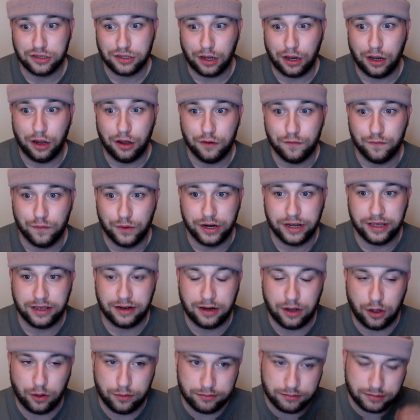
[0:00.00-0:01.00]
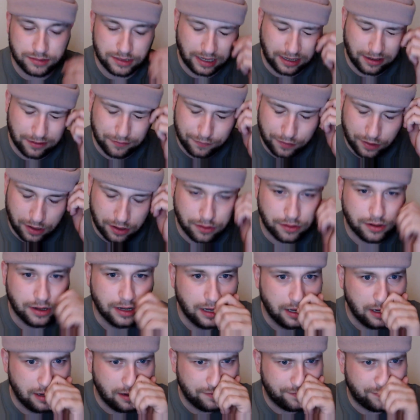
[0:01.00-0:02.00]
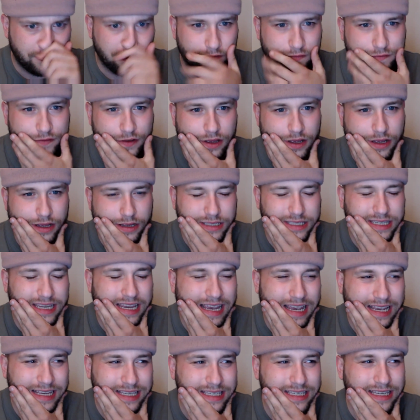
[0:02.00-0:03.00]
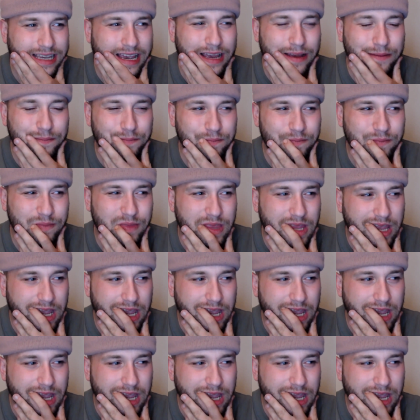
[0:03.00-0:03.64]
a lot of money and help them stay afloat. For for TSM,